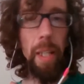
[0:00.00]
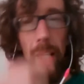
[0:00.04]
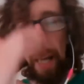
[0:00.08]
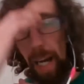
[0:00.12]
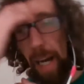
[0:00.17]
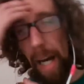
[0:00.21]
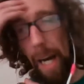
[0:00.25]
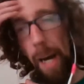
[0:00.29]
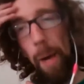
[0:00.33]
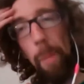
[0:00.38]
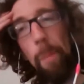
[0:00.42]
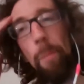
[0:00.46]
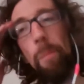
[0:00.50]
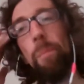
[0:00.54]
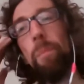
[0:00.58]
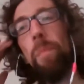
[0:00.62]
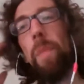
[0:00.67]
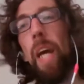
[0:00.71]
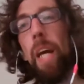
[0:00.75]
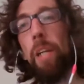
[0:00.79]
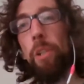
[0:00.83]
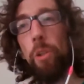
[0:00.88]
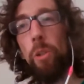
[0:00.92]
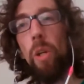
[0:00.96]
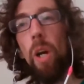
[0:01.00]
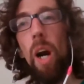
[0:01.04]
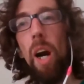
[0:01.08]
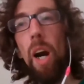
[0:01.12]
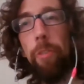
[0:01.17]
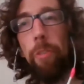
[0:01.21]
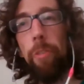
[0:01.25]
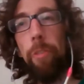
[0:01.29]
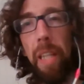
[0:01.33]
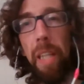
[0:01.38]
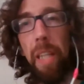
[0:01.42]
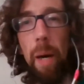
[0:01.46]
and you're
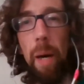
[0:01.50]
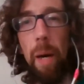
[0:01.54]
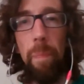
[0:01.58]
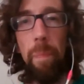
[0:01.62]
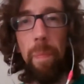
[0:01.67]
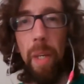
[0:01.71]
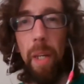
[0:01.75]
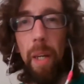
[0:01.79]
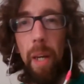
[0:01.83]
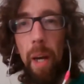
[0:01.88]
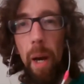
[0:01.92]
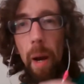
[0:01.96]
offering them